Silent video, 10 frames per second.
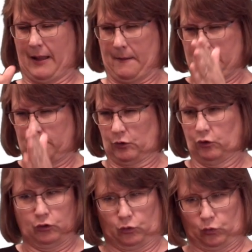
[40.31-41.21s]
who
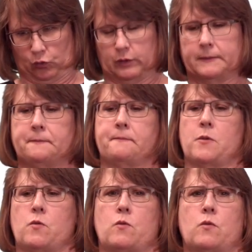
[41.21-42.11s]
also supports him
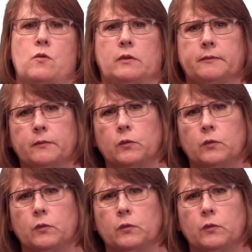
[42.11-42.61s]
on the job.